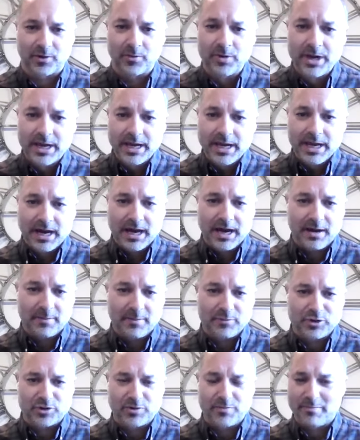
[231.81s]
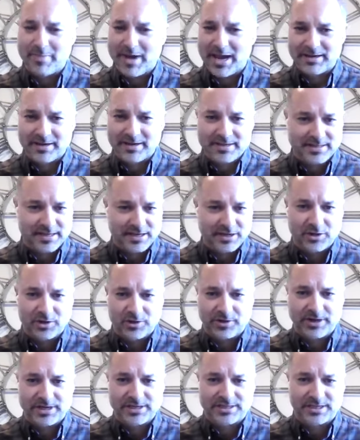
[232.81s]
So, um, tremendous
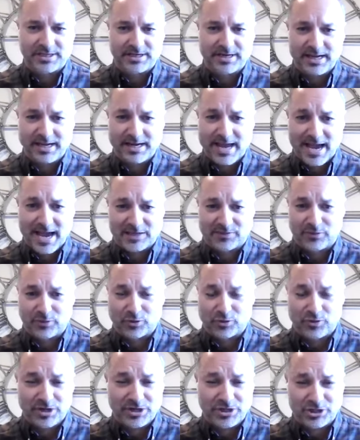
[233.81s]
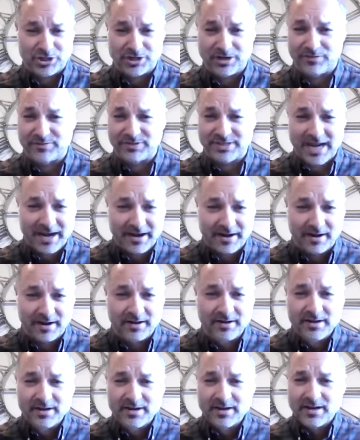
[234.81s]
increase in, in exfiltration of
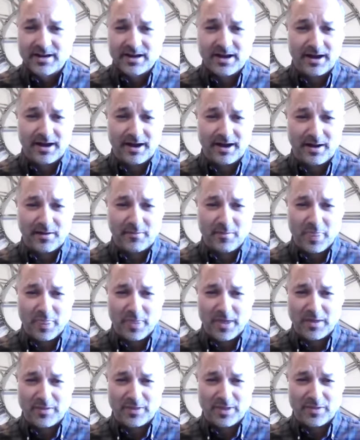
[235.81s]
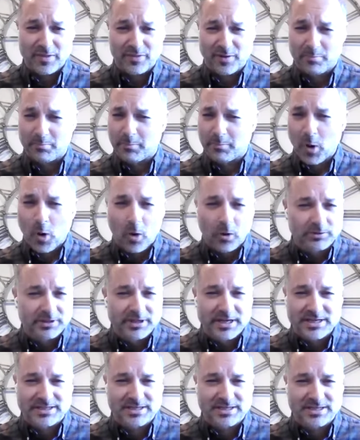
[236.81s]
data, um, the, the, the
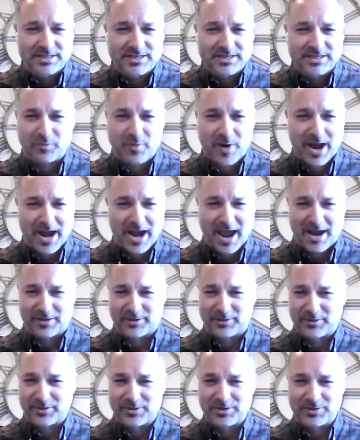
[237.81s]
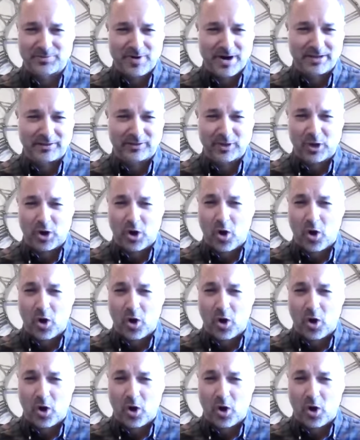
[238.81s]
boldness of the threat actors, right?